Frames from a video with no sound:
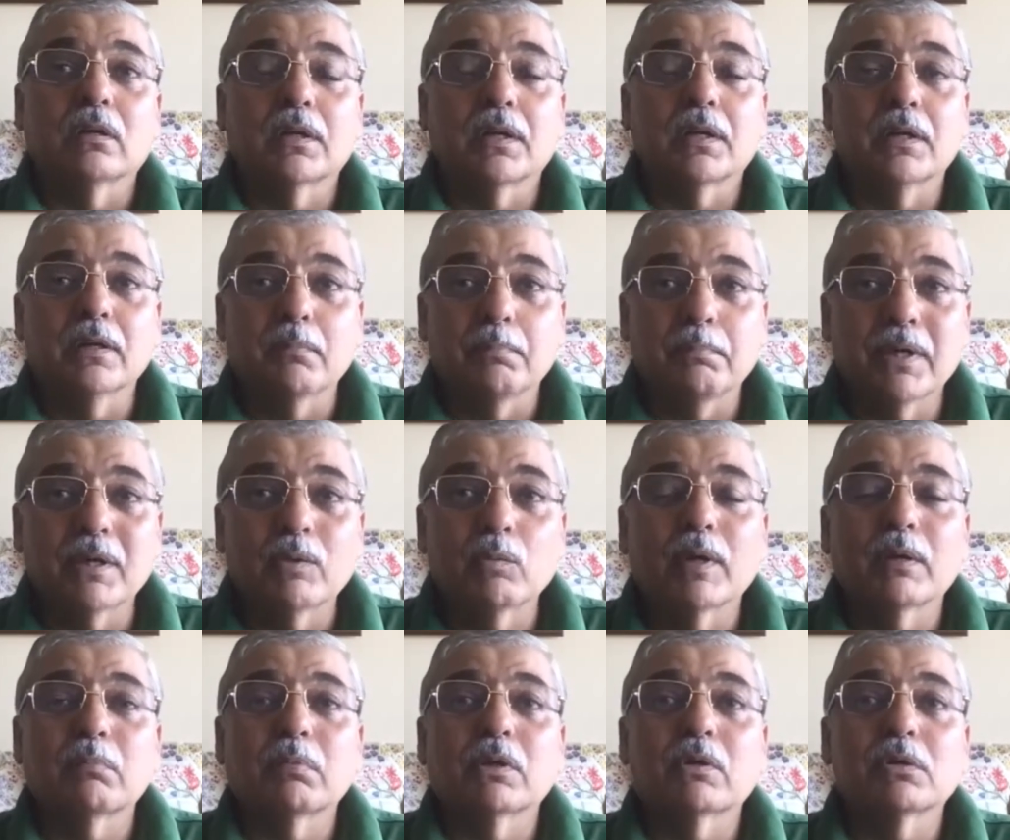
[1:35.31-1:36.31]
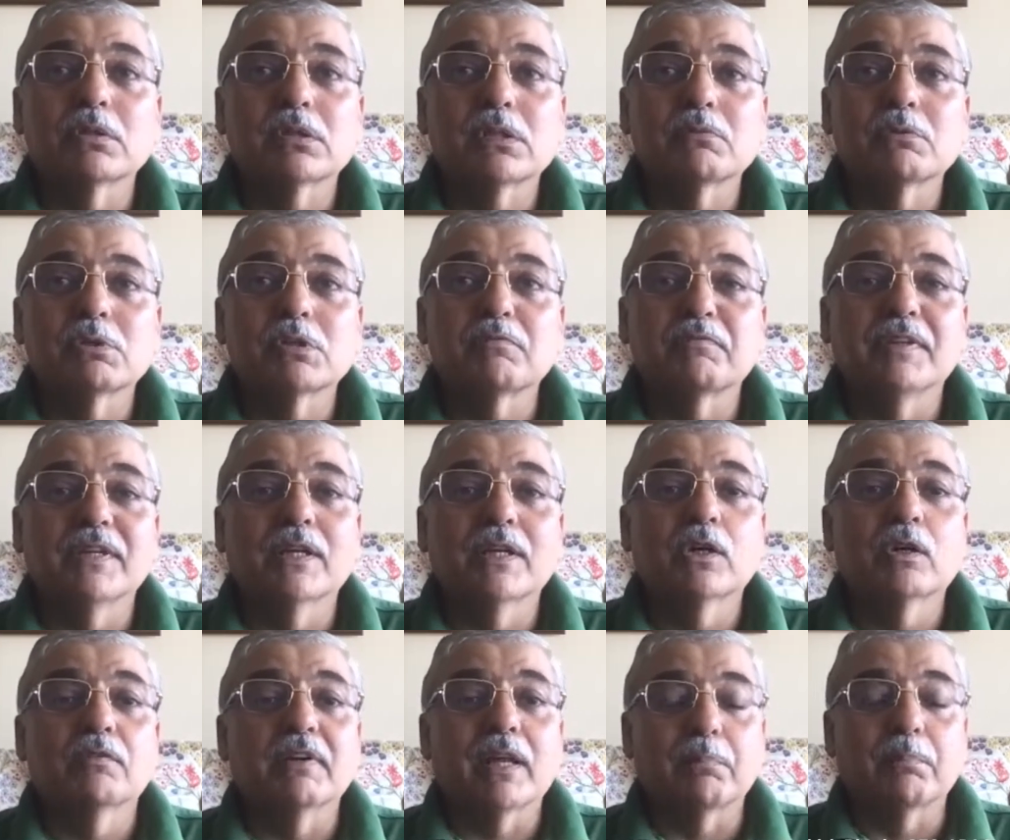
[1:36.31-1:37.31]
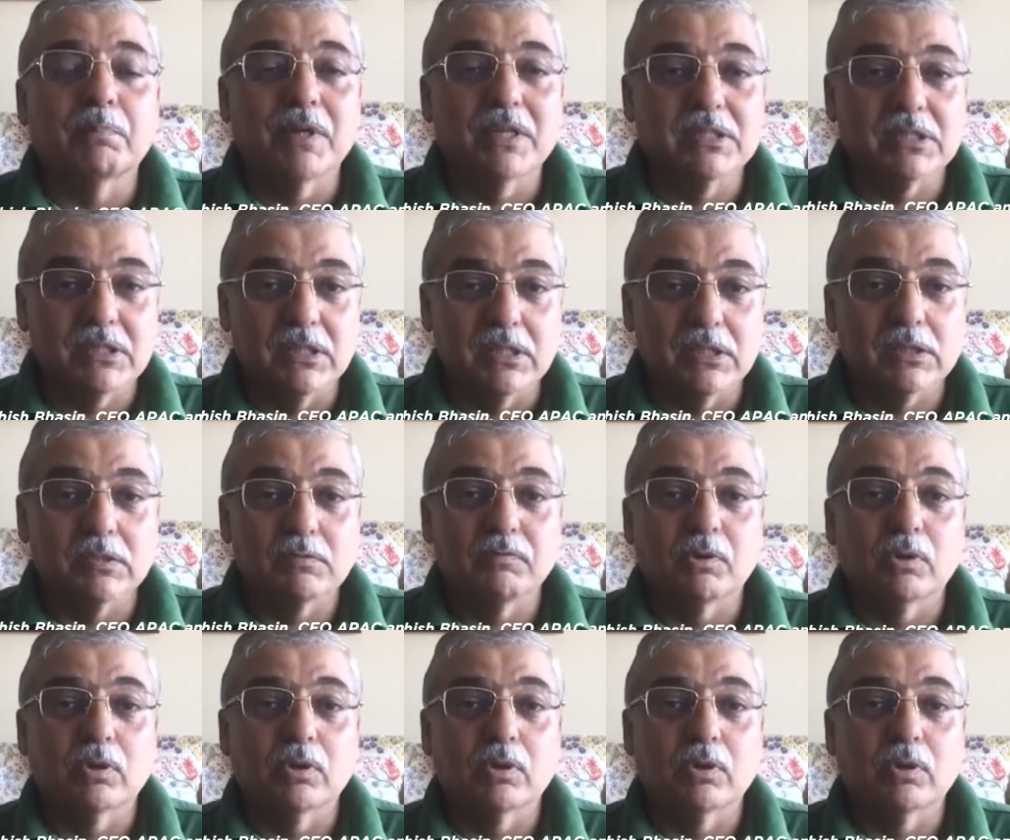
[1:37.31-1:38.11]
in a big way, because there was a feeling of helplessness.